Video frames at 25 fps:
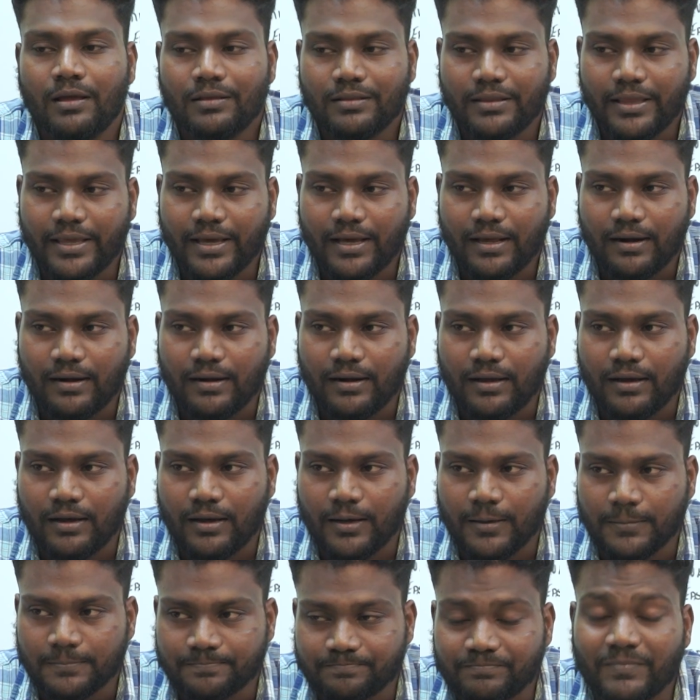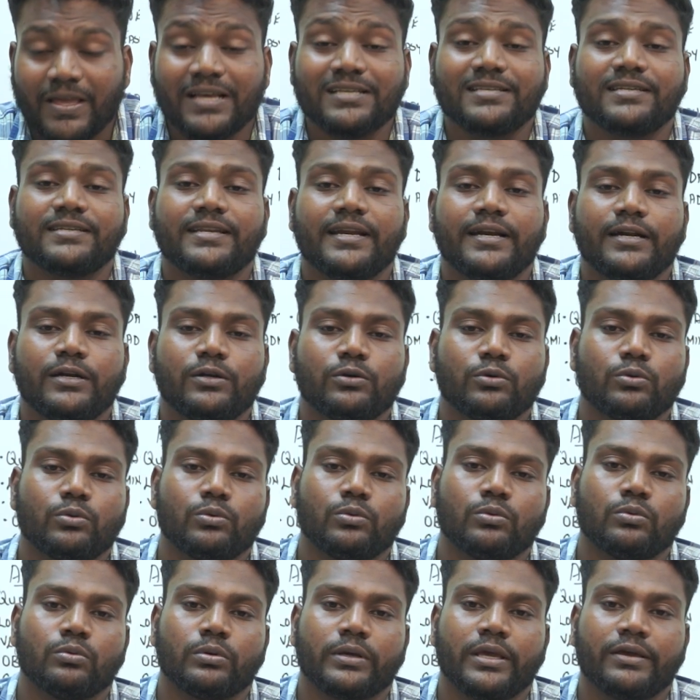they are hesitant
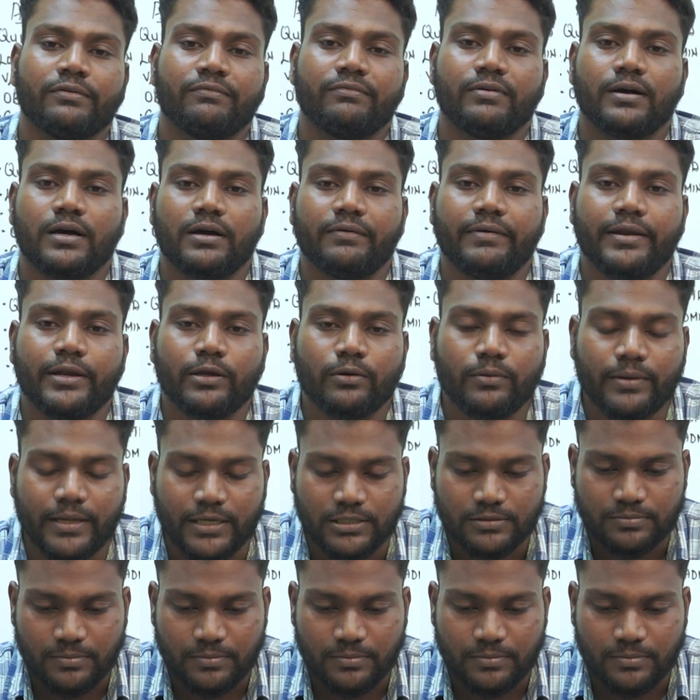to give very good